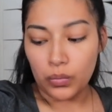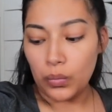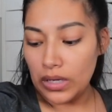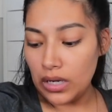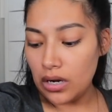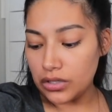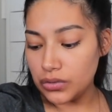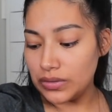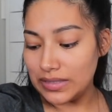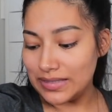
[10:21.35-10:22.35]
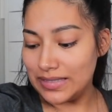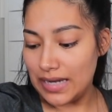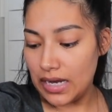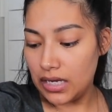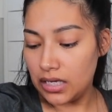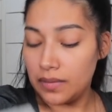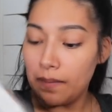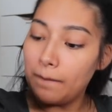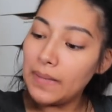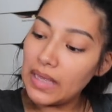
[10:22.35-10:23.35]
we are doing this today
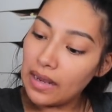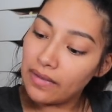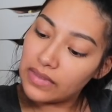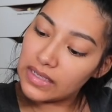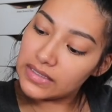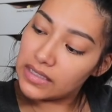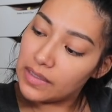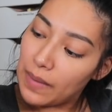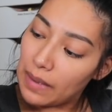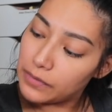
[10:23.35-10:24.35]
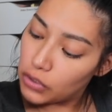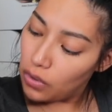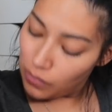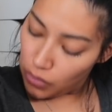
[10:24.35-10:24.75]
mira they sent the popsicle